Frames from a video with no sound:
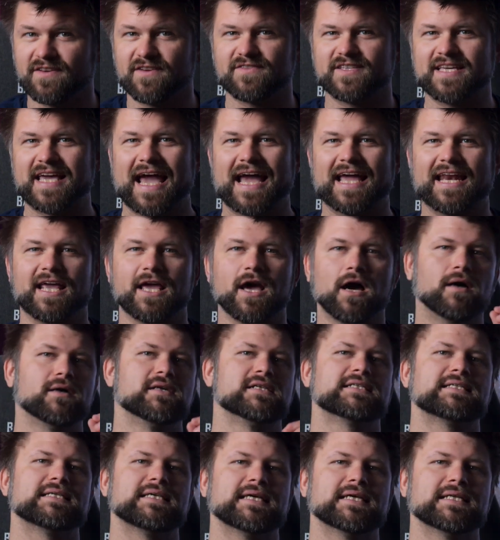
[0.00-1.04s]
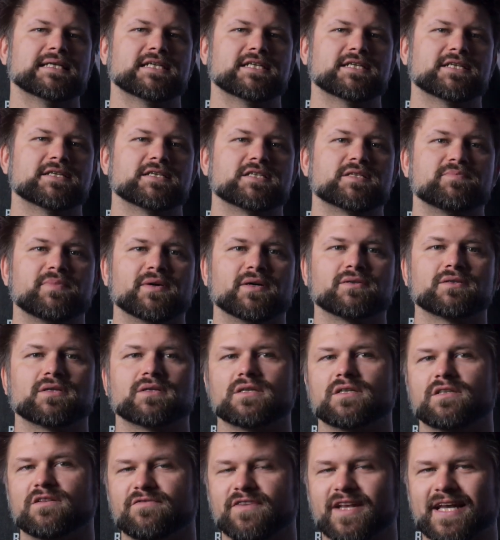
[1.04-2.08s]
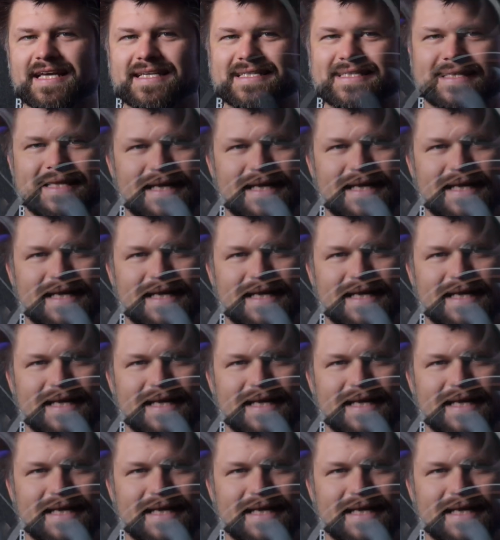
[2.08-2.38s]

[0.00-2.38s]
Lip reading: 5080 OC edition is built on Nvidia's